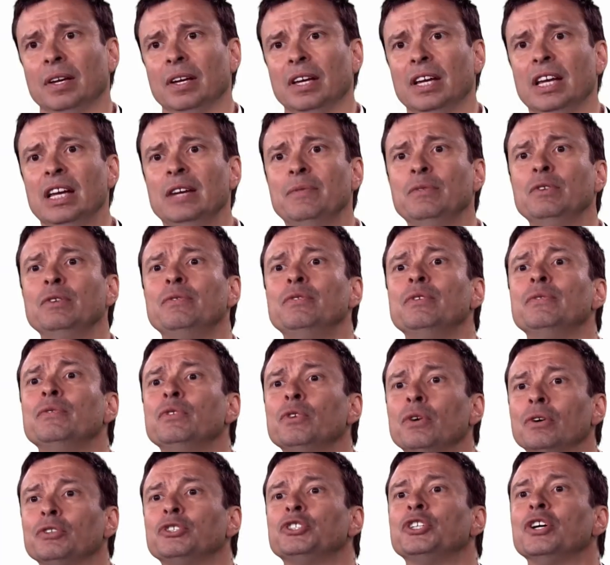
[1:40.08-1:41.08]
Even if you've
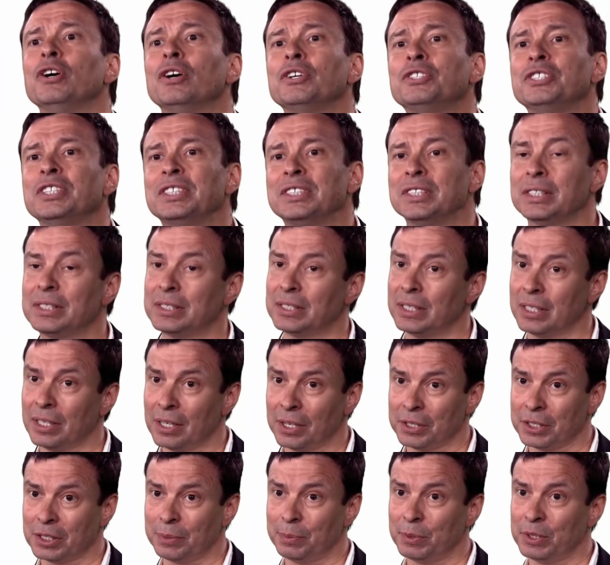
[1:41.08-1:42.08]
not charged existing
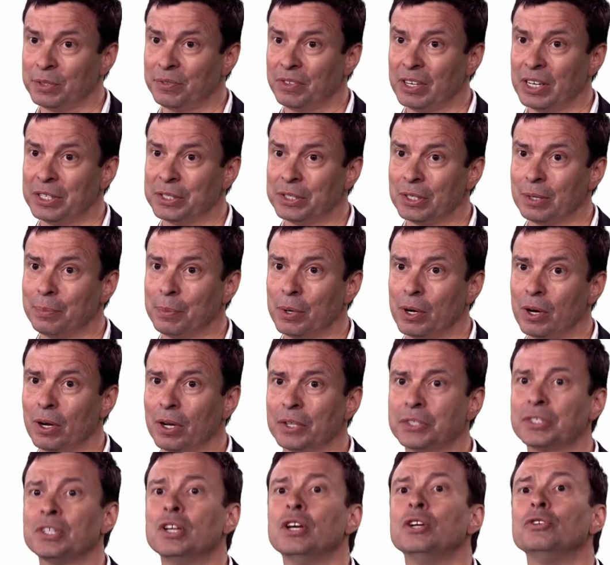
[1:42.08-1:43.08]
customers fees in the
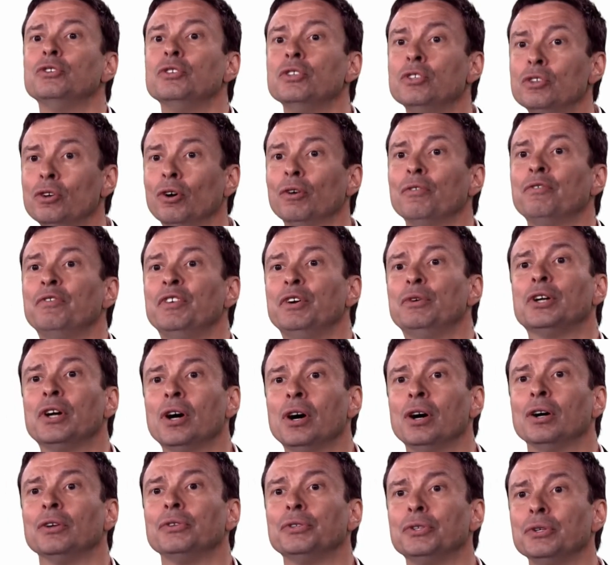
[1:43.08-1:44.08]
past, do not feel you
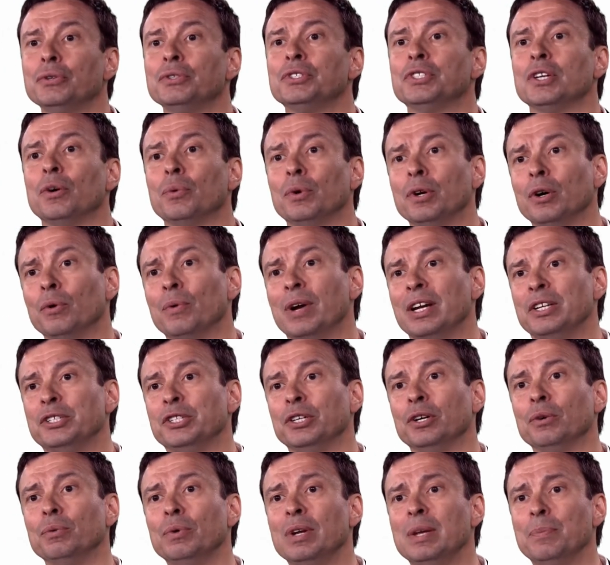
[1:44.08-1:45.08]
can't do so when
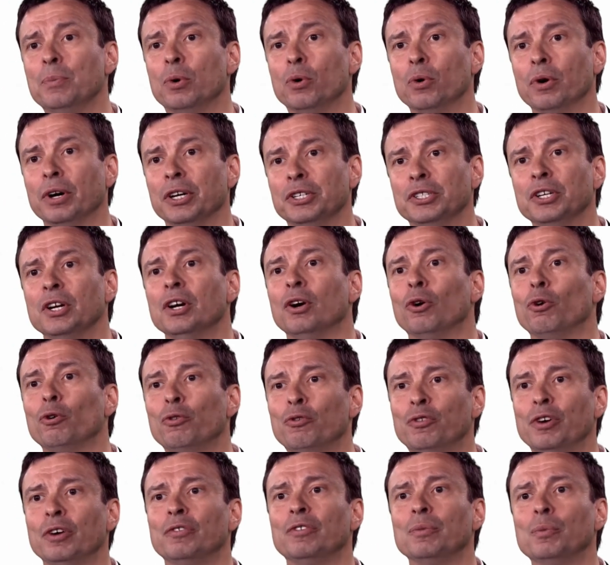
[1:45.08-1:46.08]
arranging a remortgage or
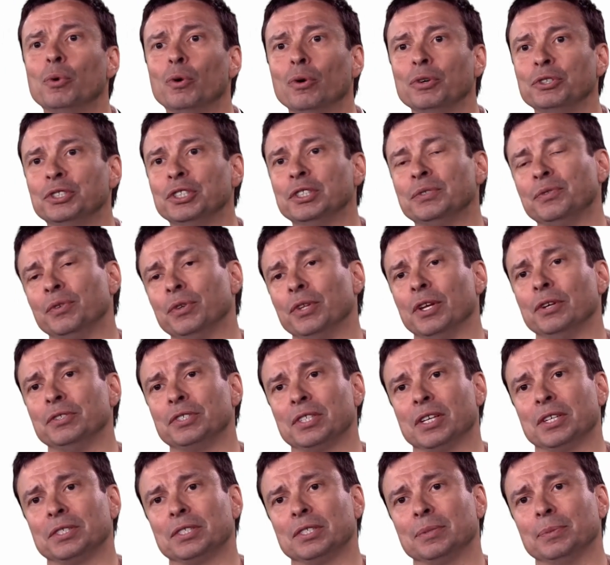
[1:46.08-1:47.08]
further mortgages for
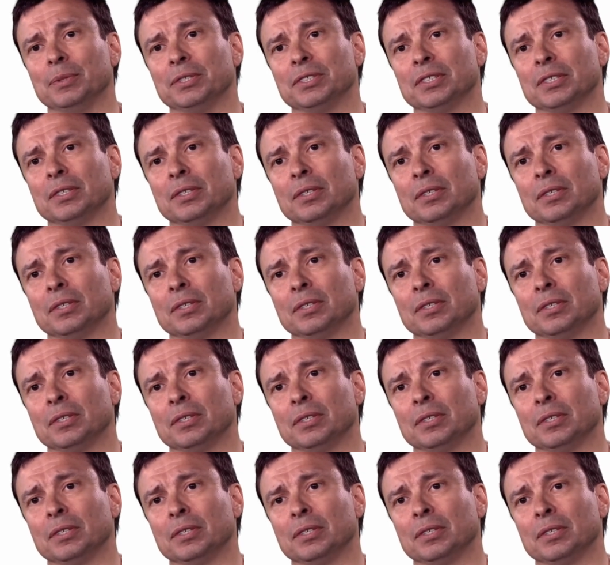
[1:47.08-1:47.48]
those customers.